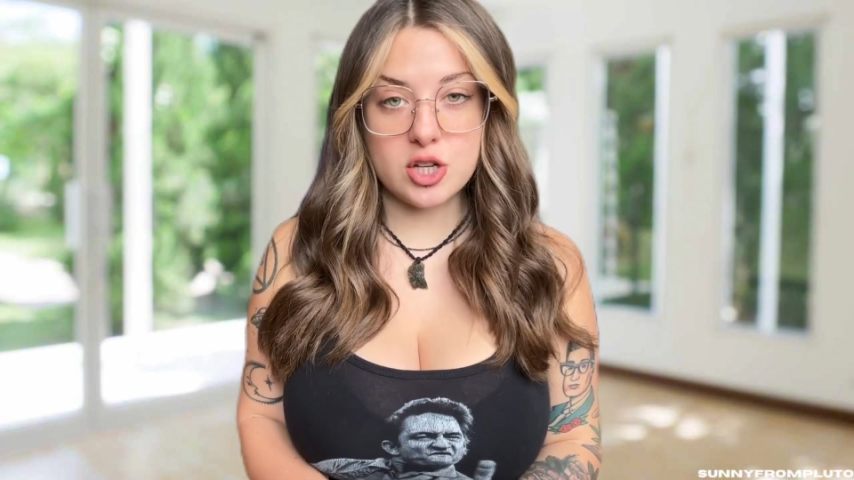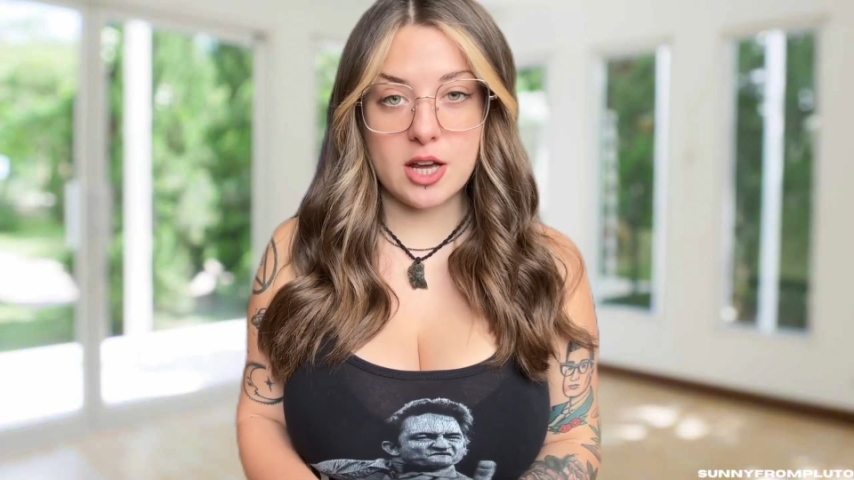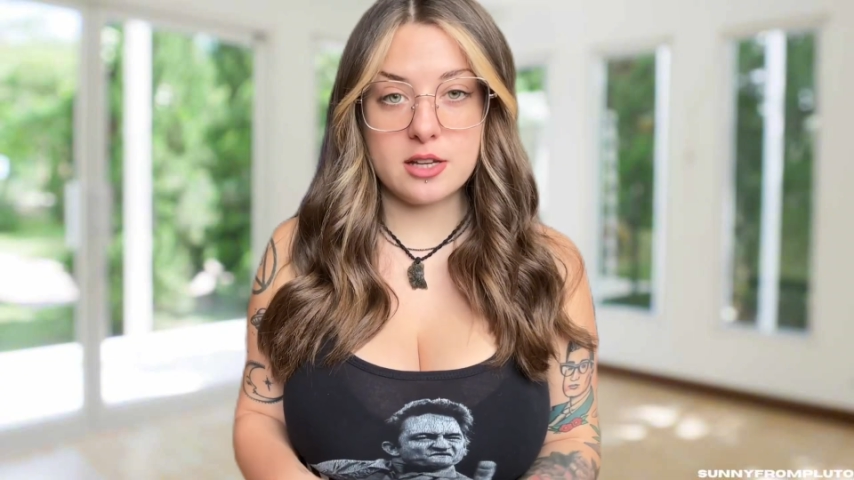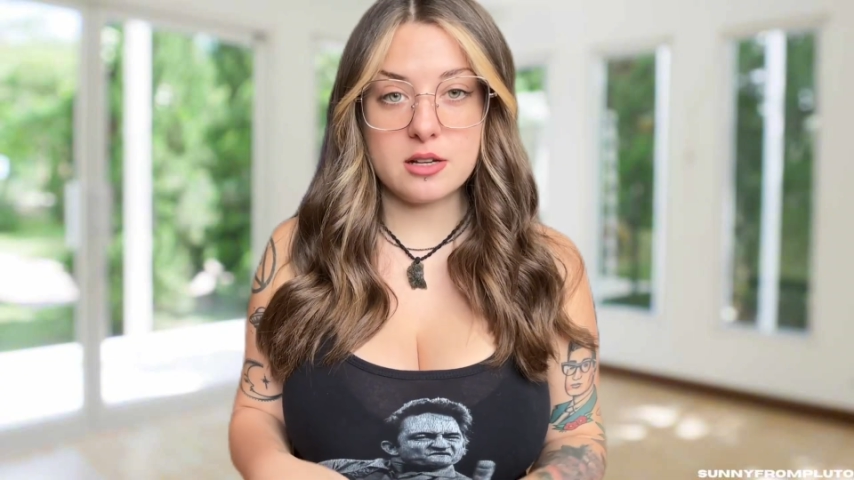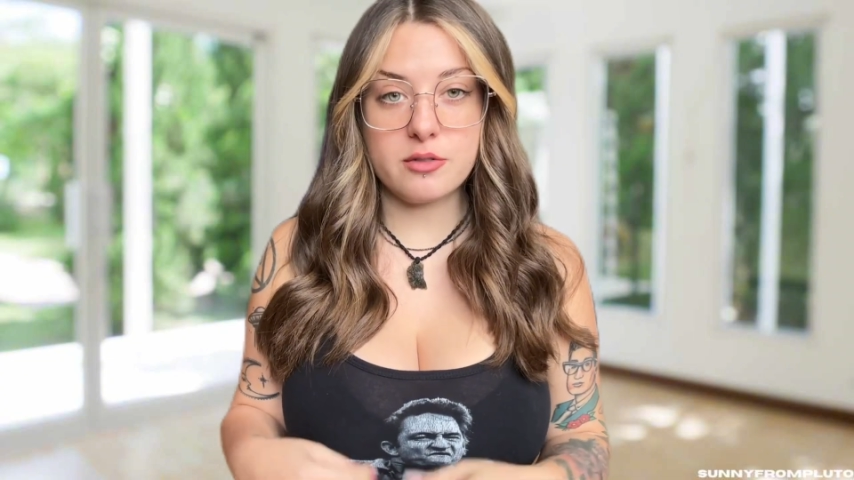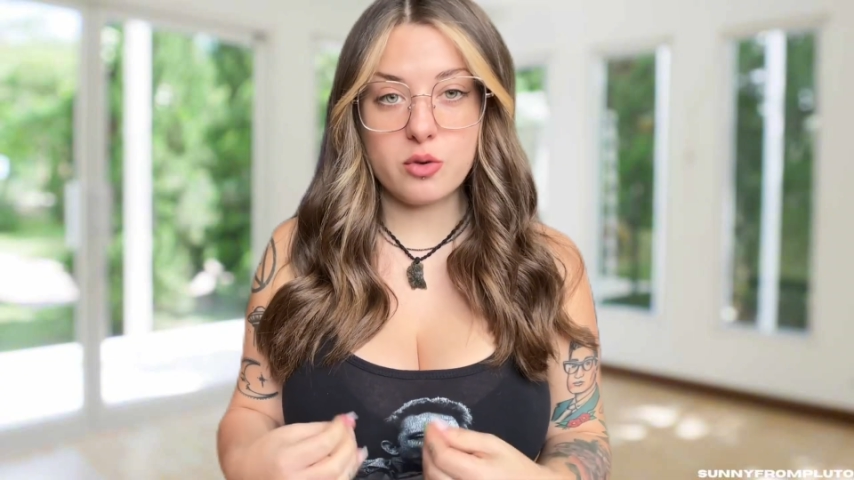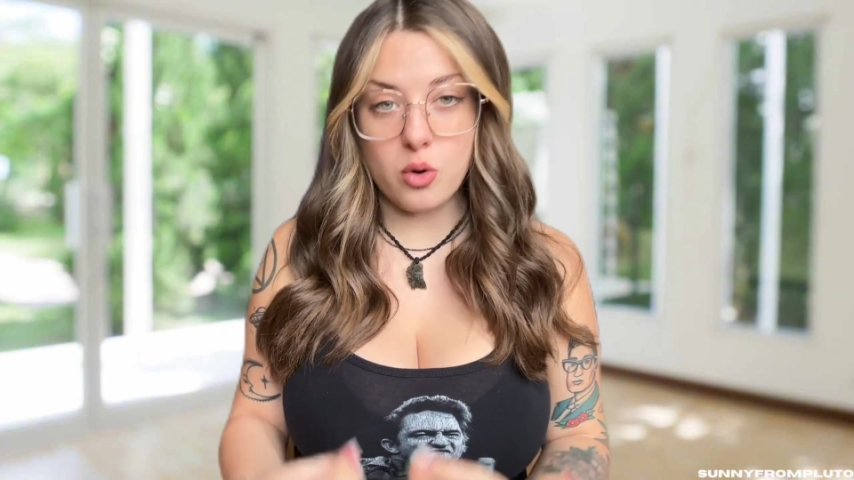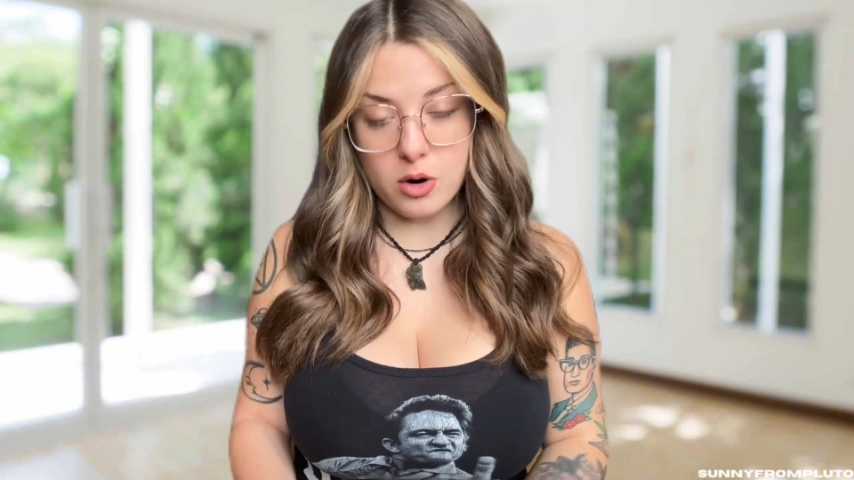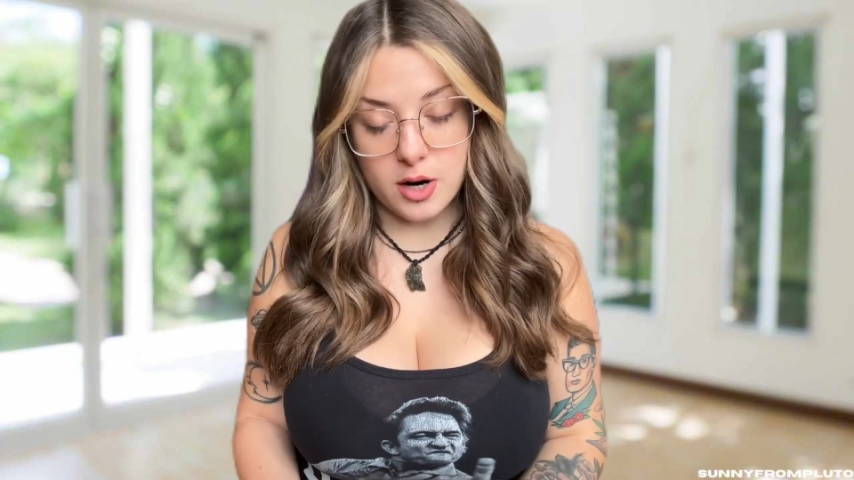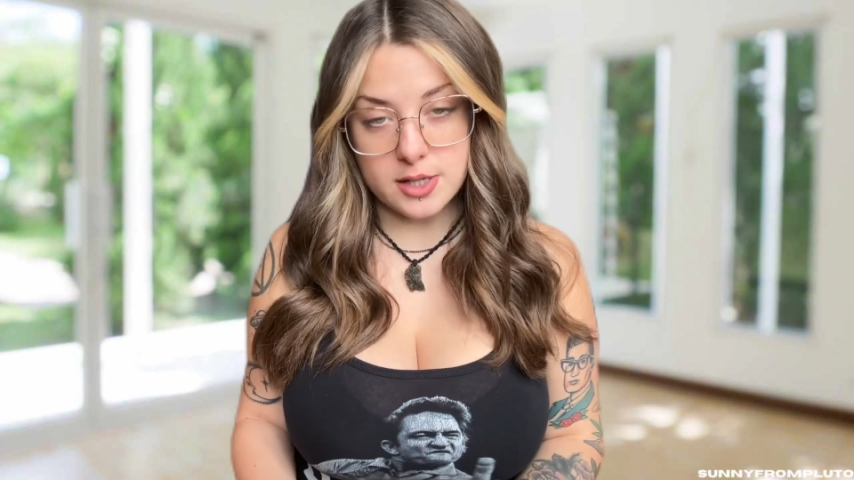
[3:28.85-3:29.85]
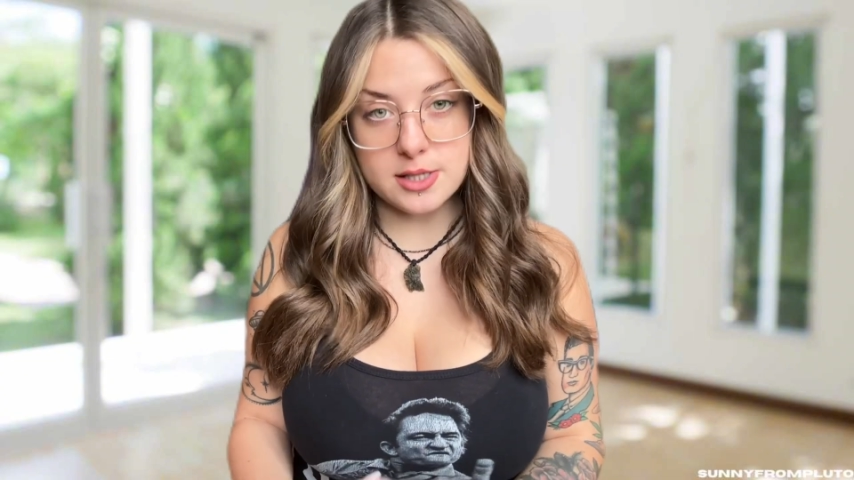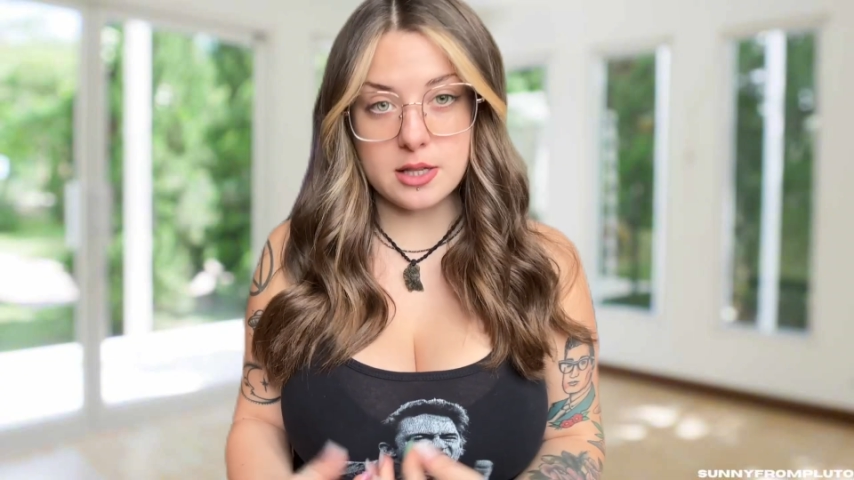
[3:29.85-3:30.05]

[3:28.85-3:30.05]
And of course,